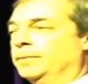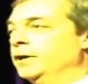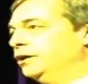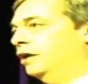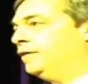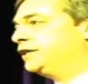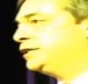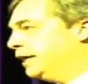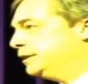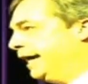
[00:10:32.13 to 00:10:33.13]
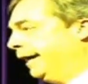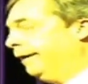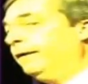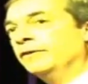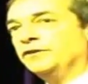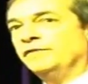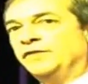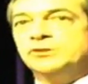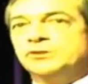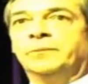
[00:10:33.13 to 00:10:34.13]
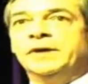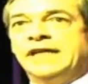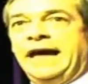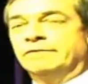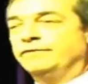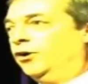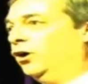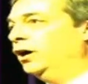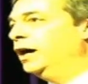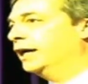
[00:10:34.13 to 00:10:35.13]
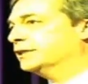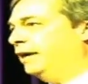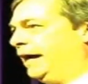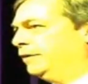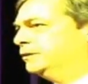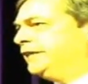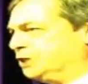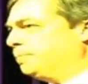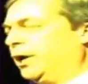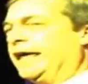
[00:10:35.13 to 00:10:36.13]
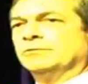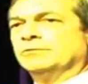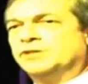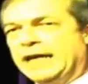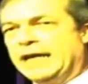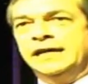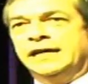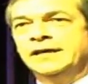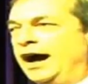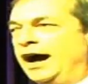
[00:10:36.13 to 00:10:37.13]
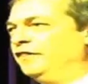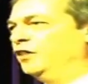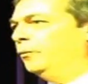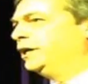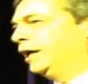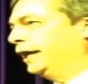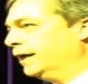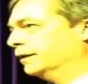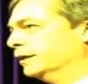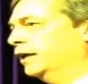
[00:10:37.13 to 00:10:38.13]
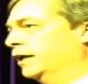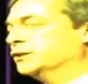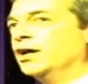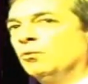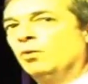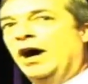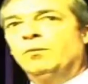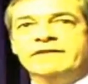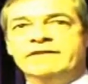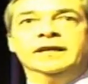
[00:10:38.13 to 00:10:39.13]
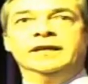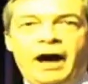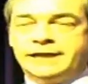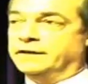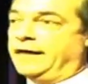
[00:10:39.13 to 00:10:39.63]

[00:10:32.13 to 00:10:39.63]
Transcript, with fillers: You know, this idea that the views that we stand for are somehow desperately outdated and that we're little Englanders, well, we're giving lie to that